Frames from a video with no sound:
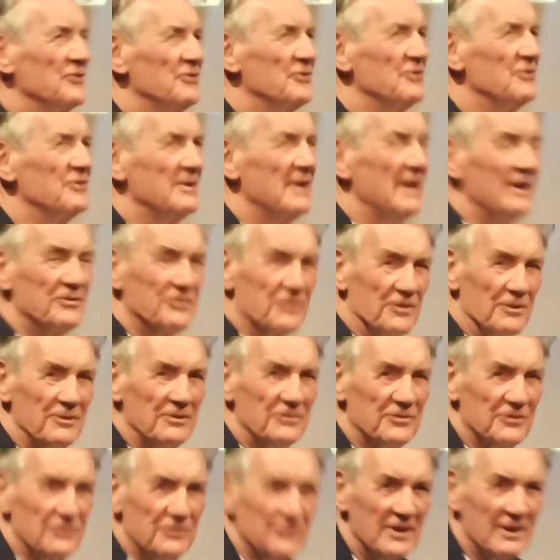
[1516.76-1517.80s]
Yes,
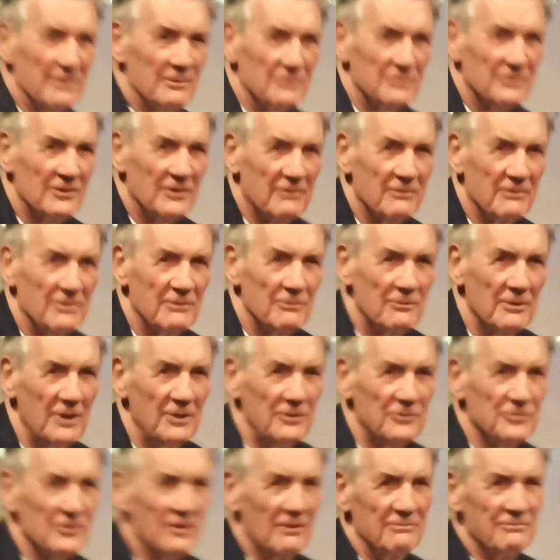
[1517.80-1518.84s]
there is a sequence. And
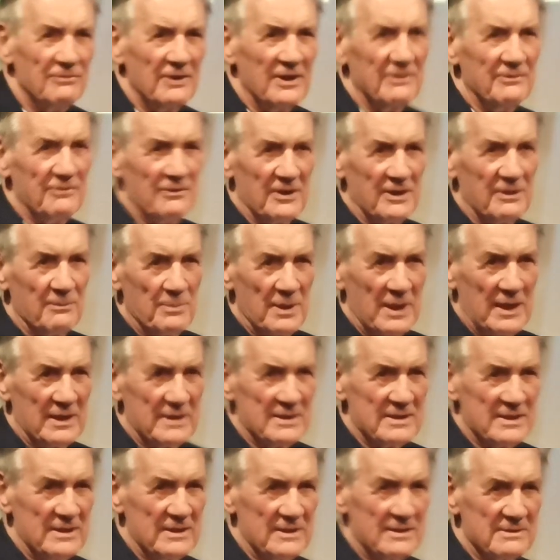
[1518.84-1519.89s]
the roads got very, very
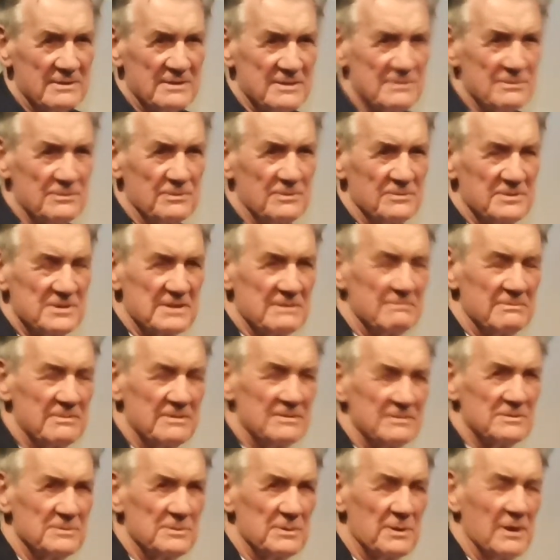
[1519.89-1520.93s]
bad
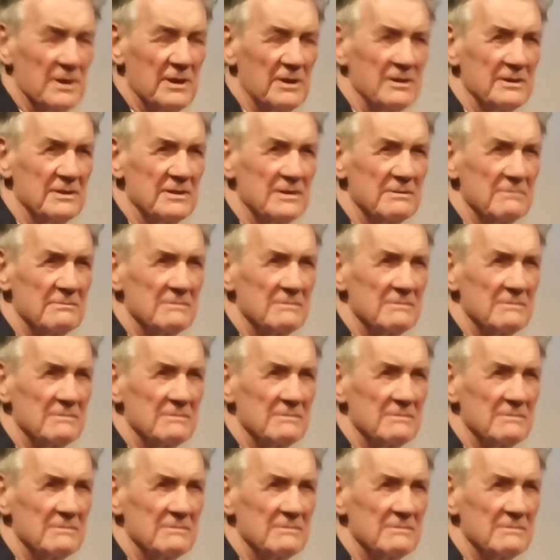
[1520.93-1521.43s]
towards as we were